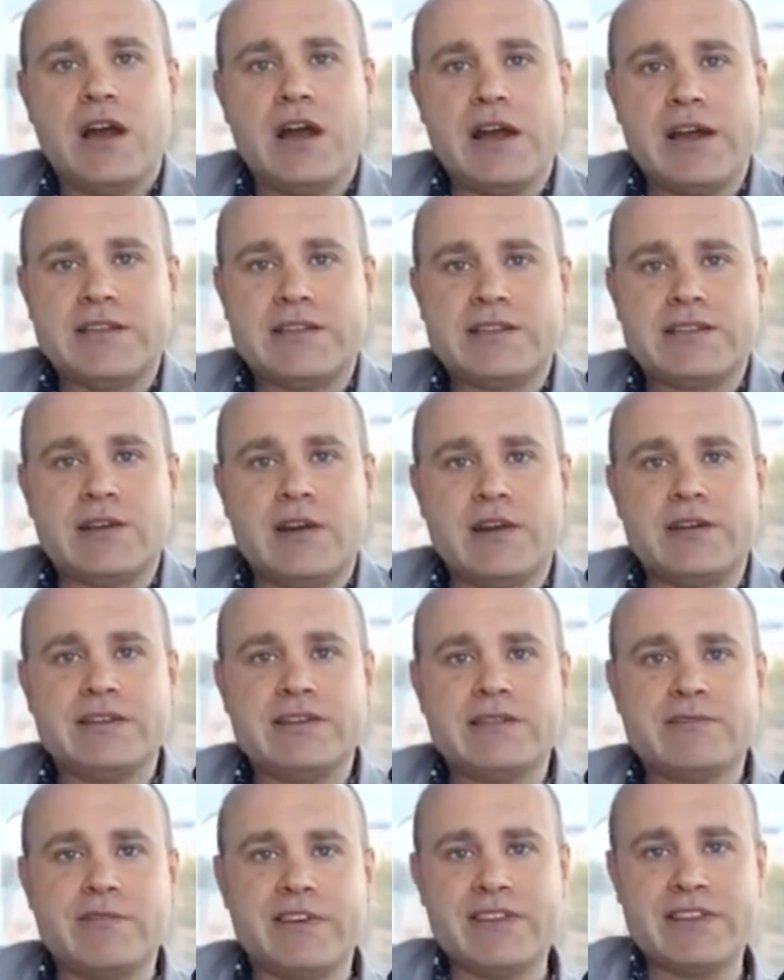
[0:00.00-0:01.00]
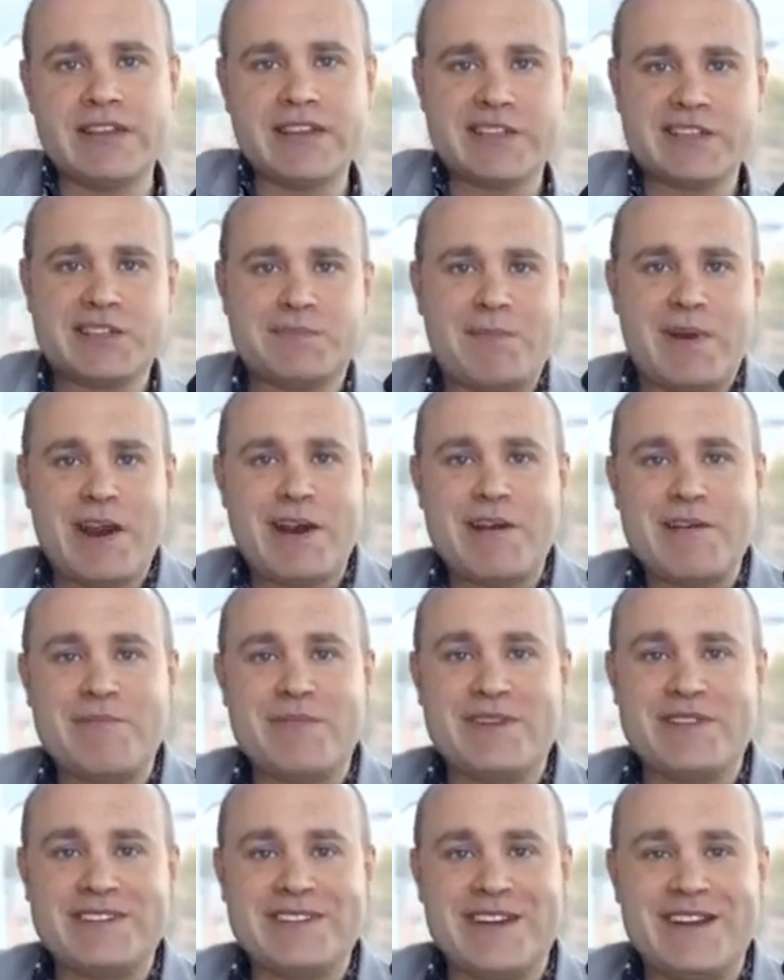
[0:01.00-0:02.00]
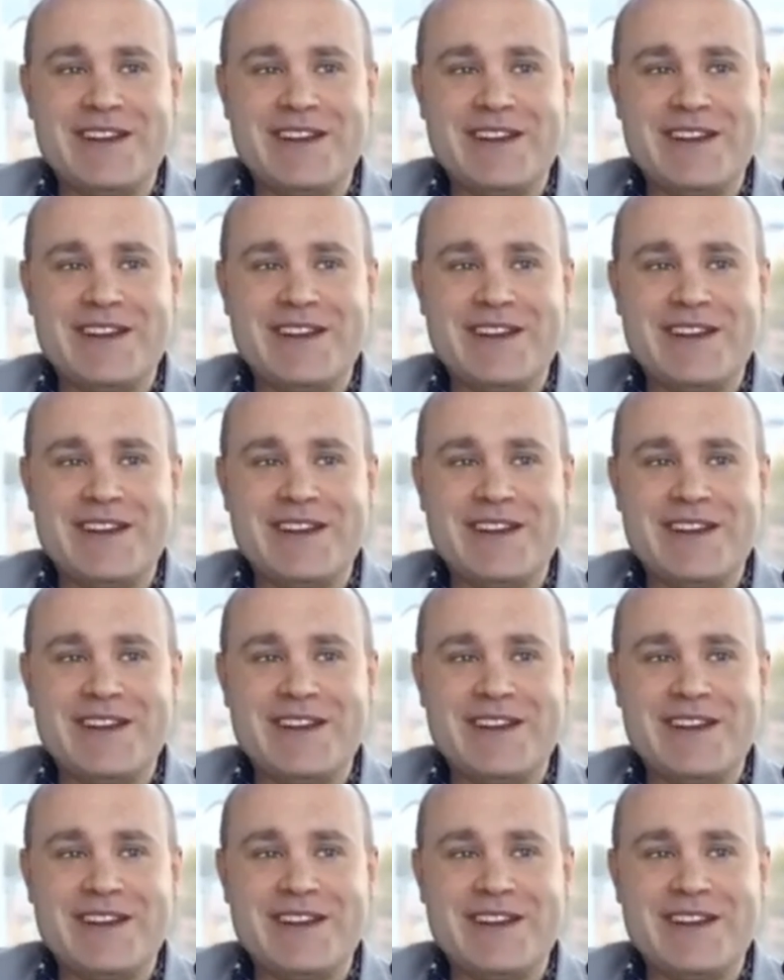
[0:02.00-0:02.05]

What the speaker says: I started with an experiment.